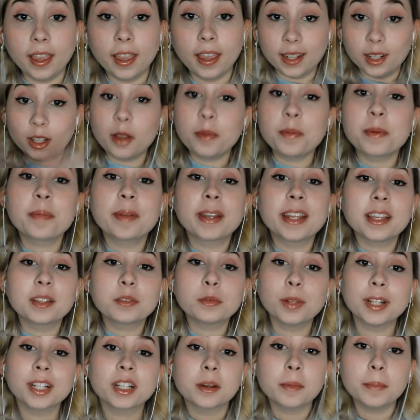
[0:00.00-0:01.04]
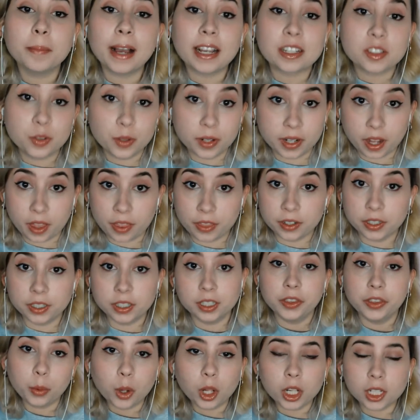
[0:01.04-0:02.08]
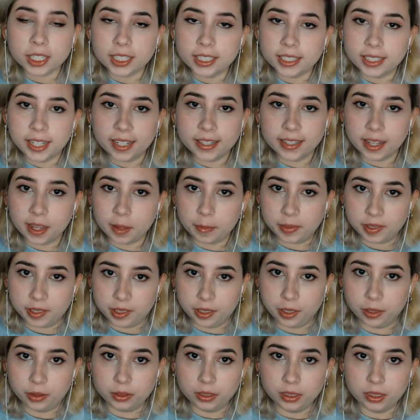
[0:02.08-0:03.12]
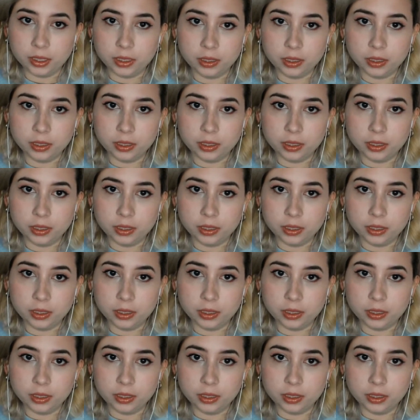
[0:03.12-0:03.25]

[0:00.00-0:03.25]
Hello everybody and welcome back to another The Walking Dead episode.